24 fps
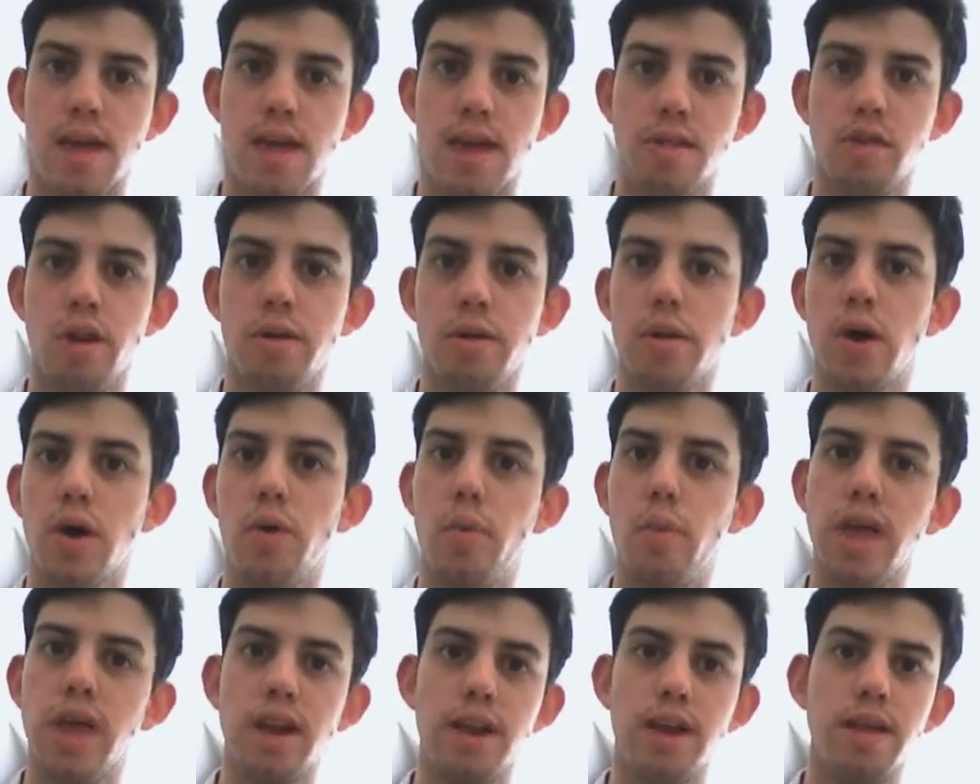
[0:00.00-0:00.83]
It's going to be a
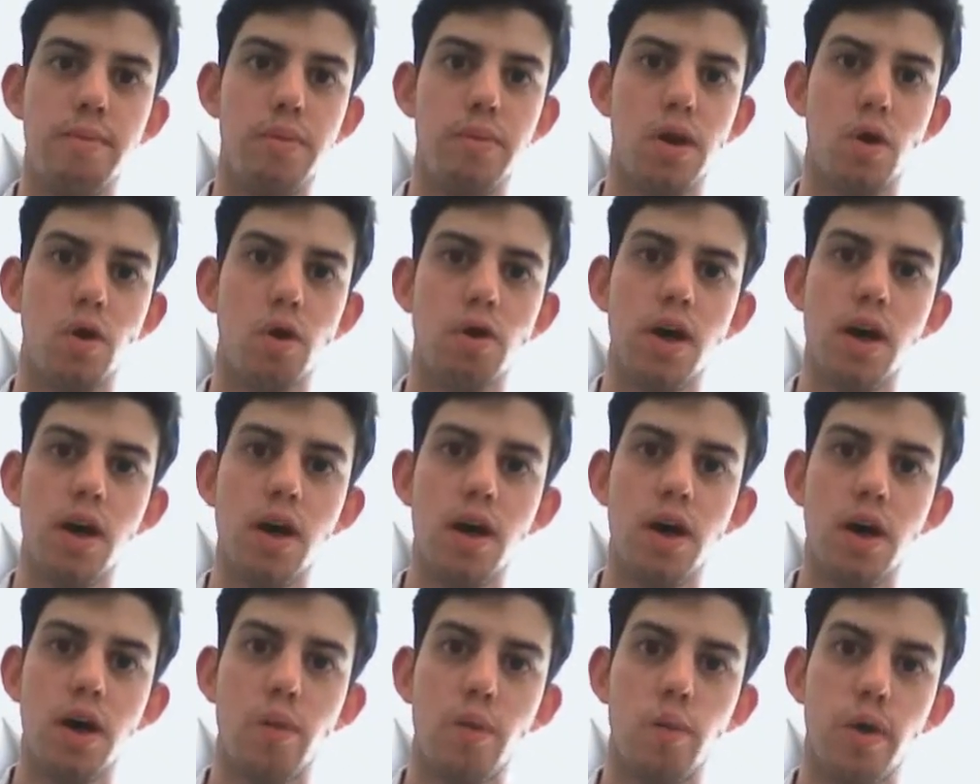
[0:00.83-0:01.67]
weekly blog
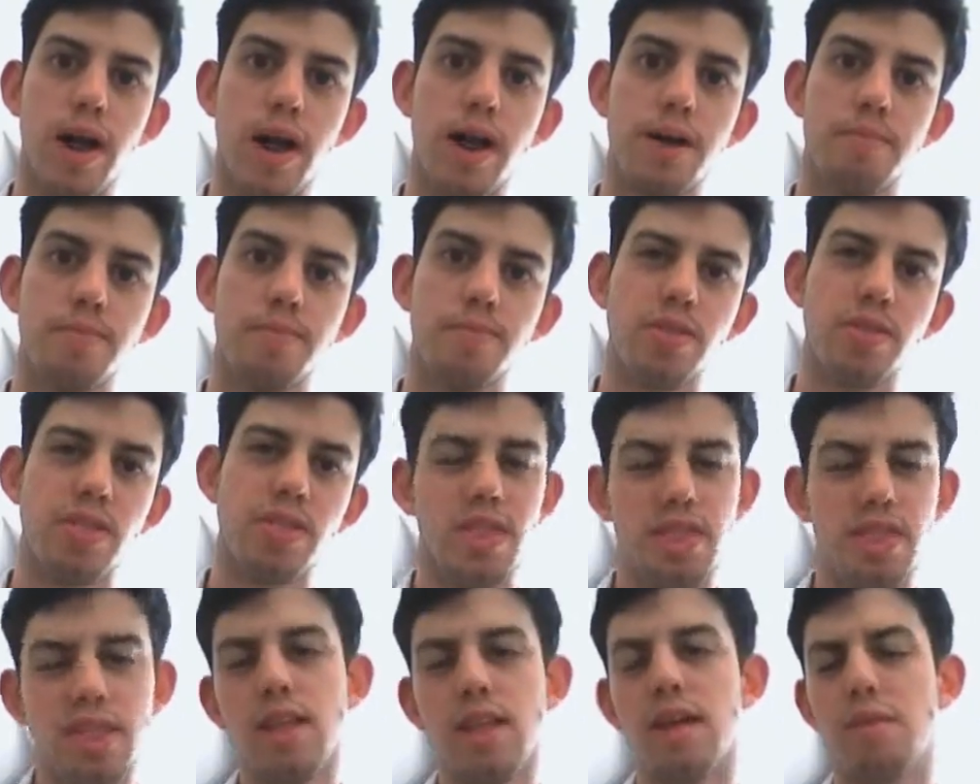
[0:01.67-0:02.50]
where,
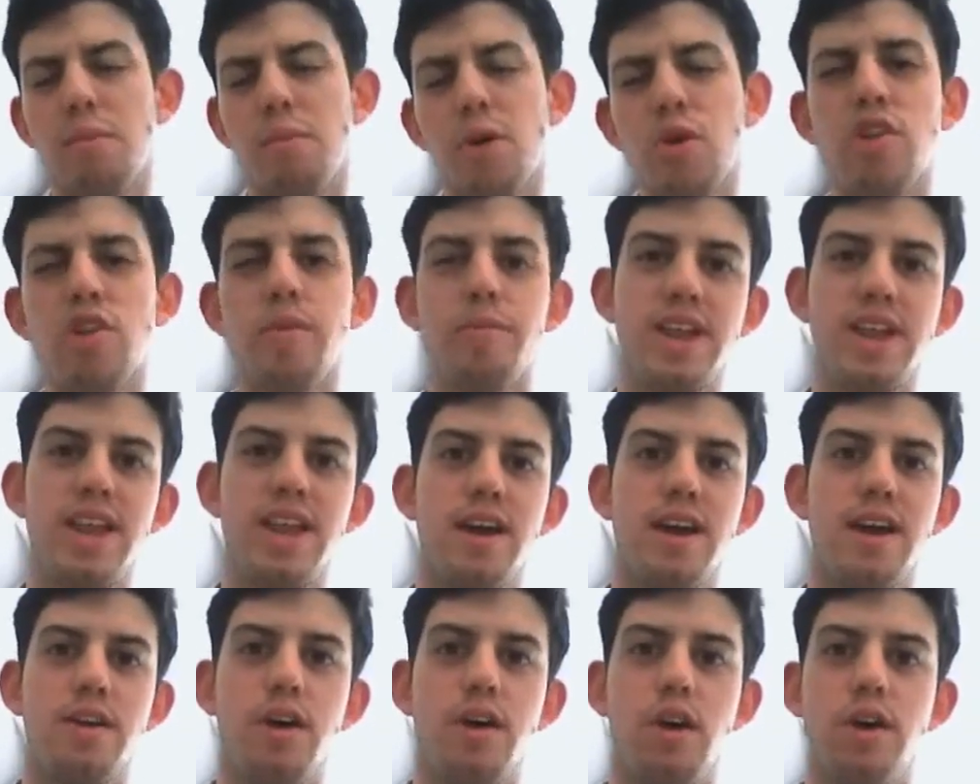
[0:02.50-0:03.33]
because I'm a
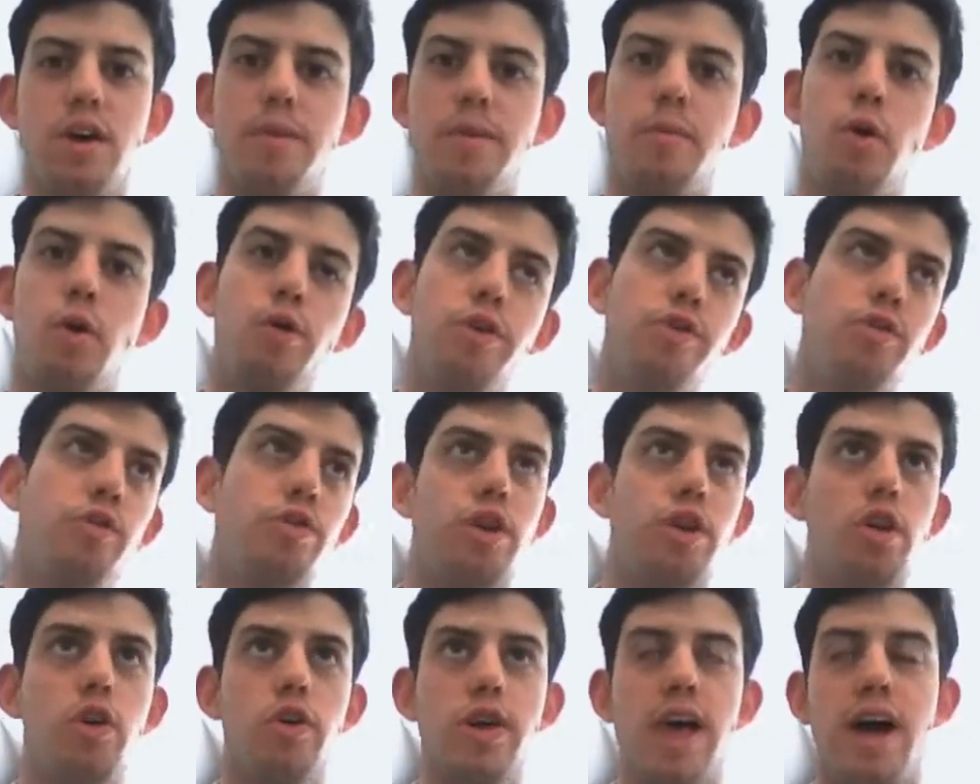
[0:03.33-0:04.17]
tech nerd, I'm always on
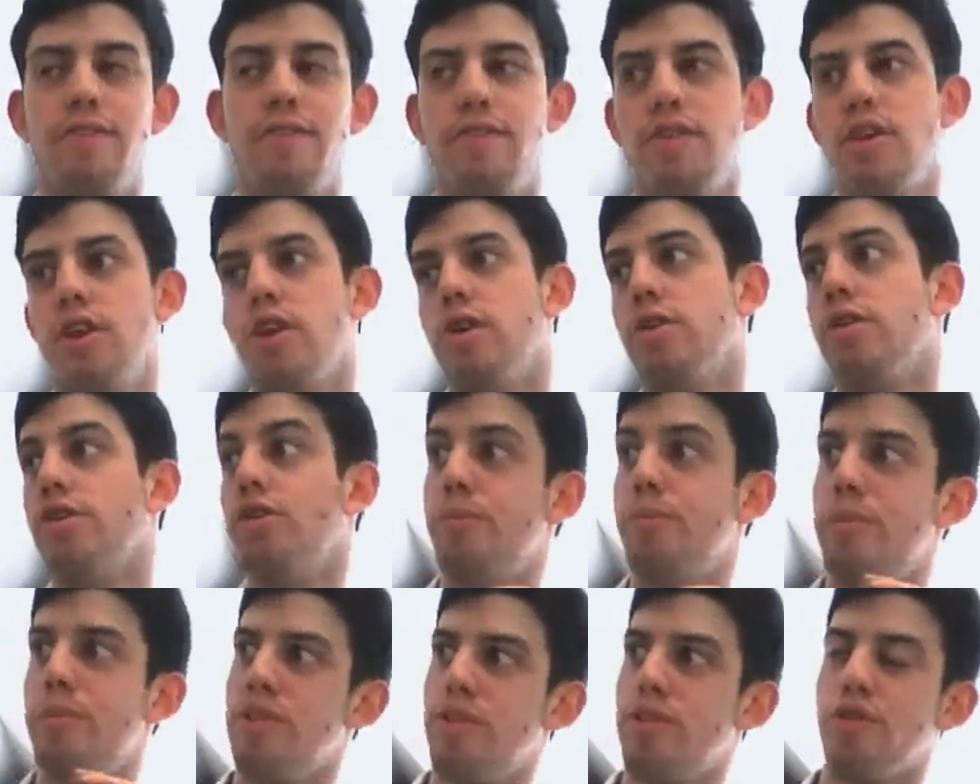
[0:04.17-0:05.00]
the lookout for,
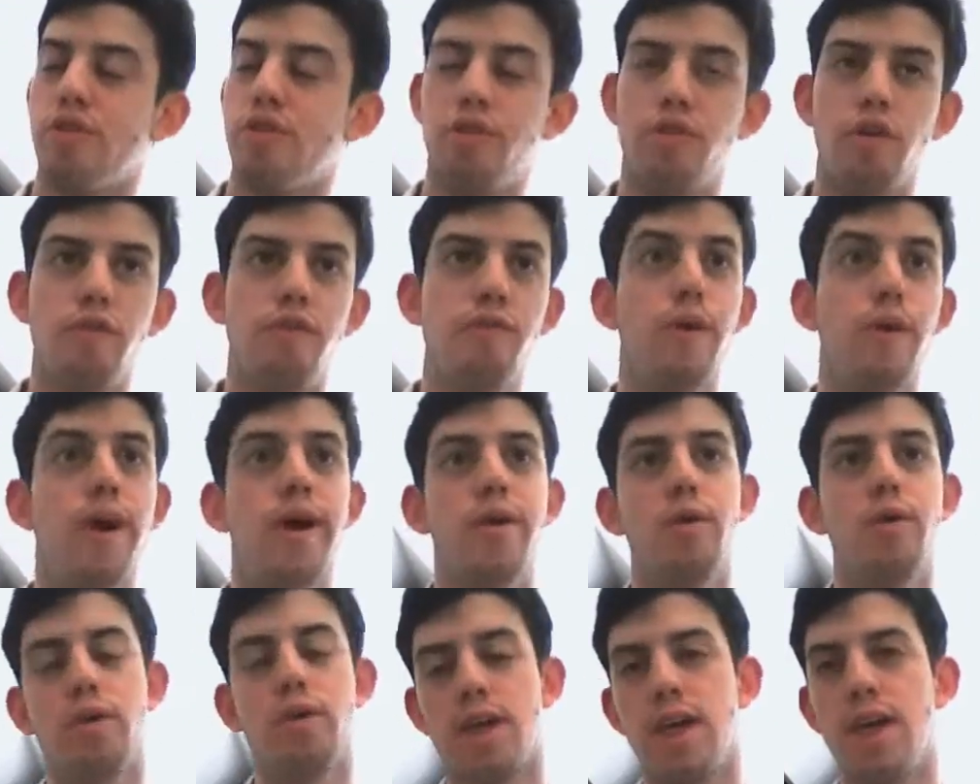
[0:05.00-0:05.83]
new pieces of
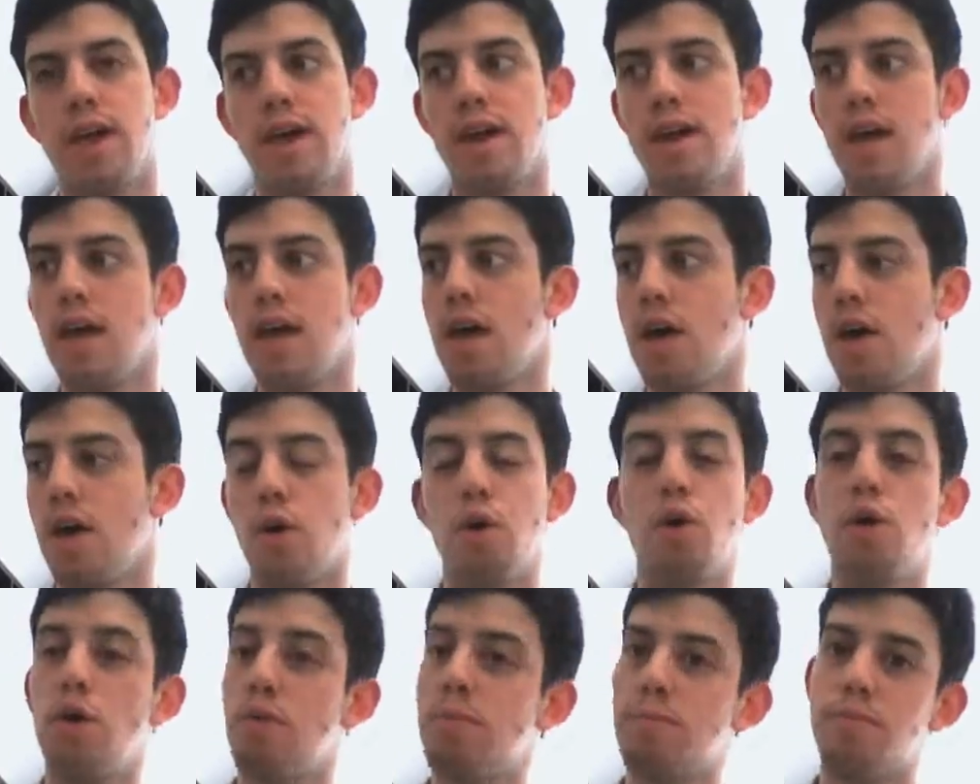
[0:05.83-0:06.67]
software or kit
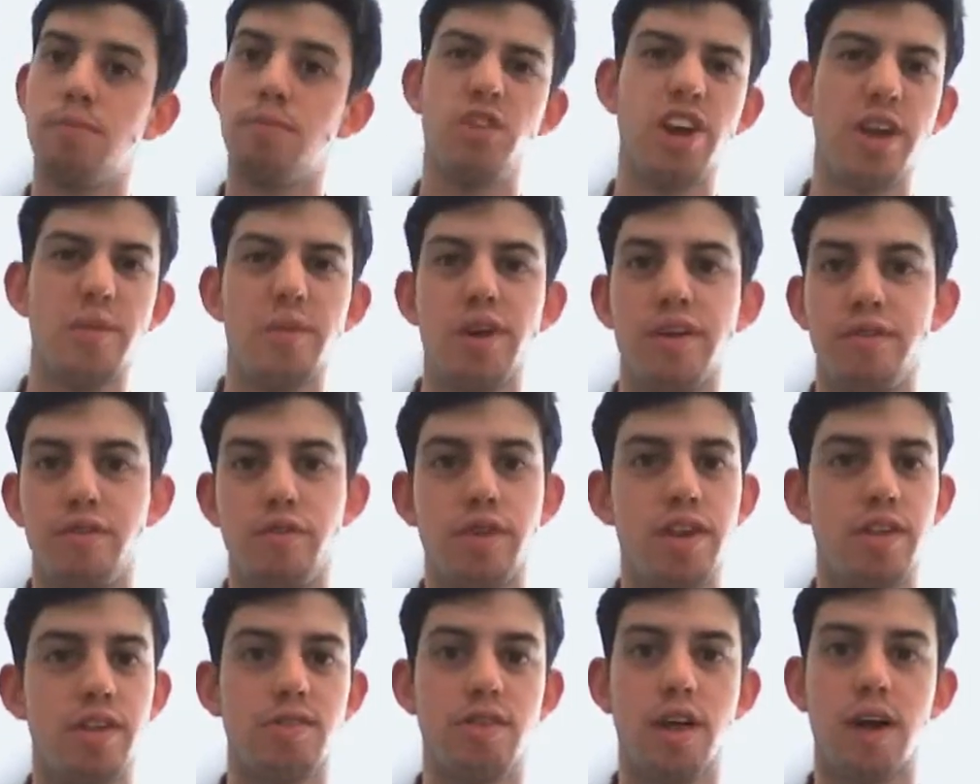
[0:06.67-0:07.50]
or generally
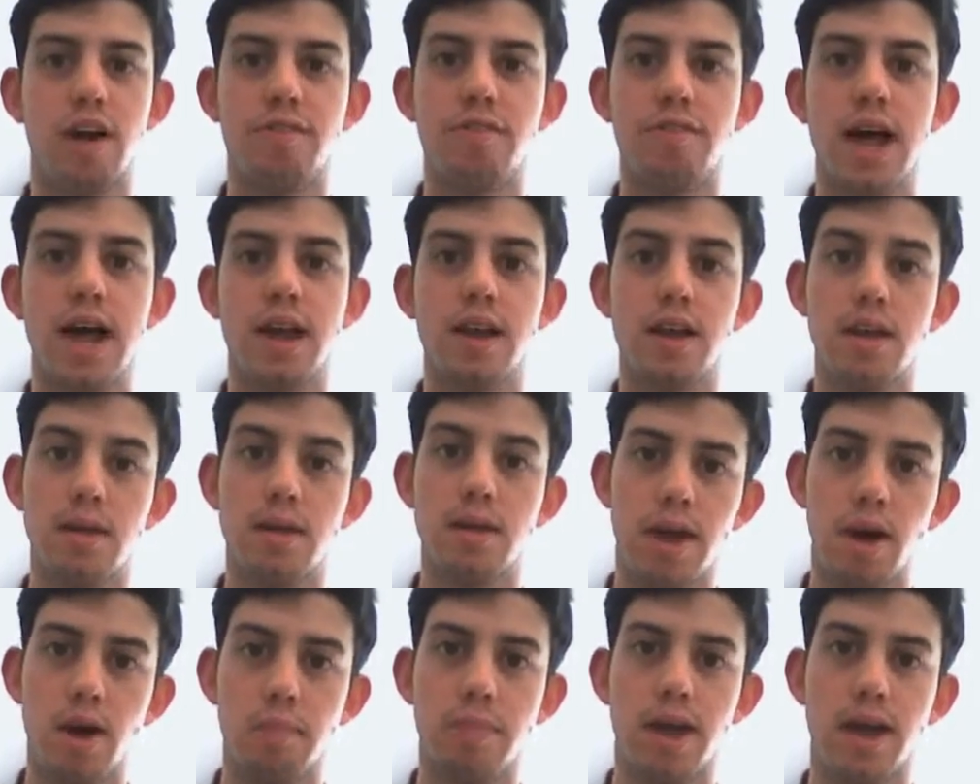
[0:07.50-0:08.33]
free stuff that can
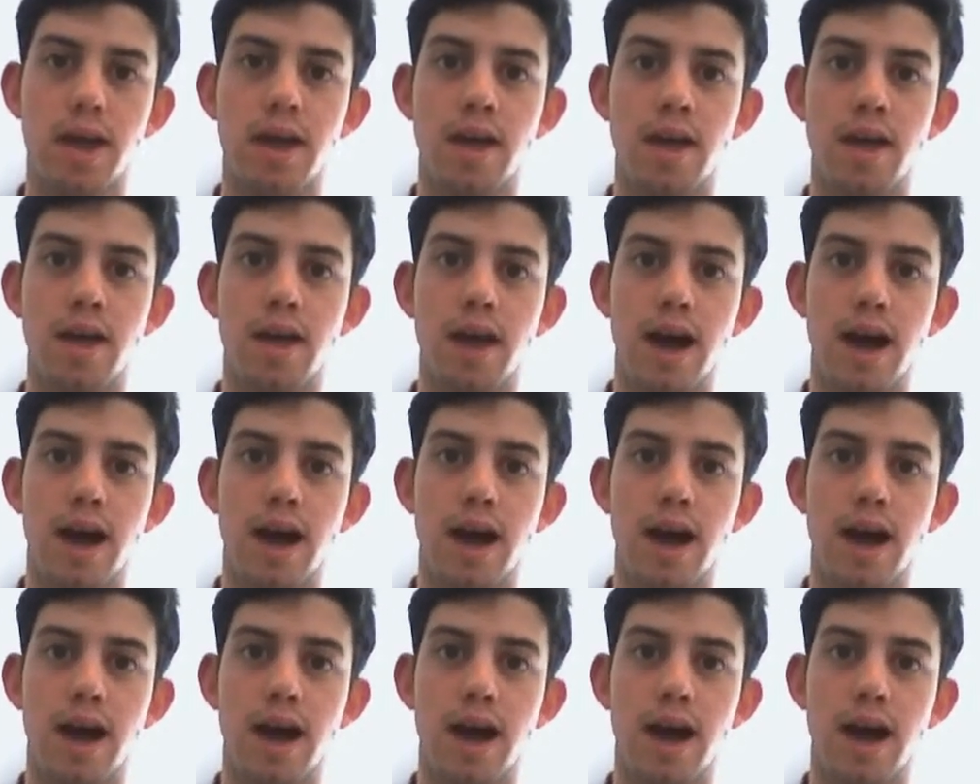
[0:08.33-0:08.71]
help me.